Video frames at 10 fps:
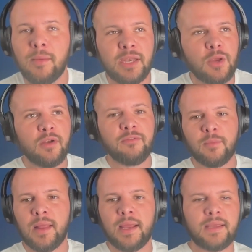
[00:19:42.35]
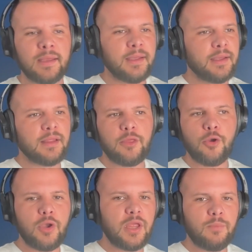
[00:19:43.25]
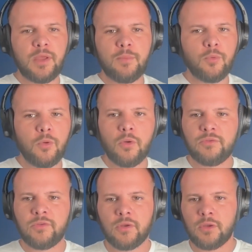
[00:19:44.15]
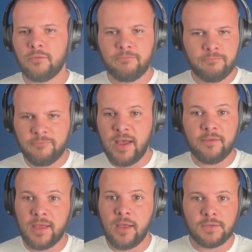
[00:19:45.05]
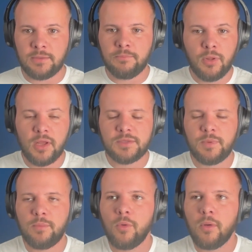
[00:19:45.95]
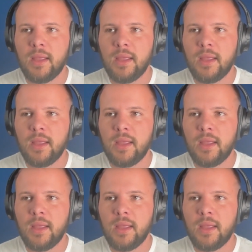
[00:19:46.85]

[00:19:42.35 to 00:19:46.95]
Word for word: anywhere from like 30 people to 5,000 plus people.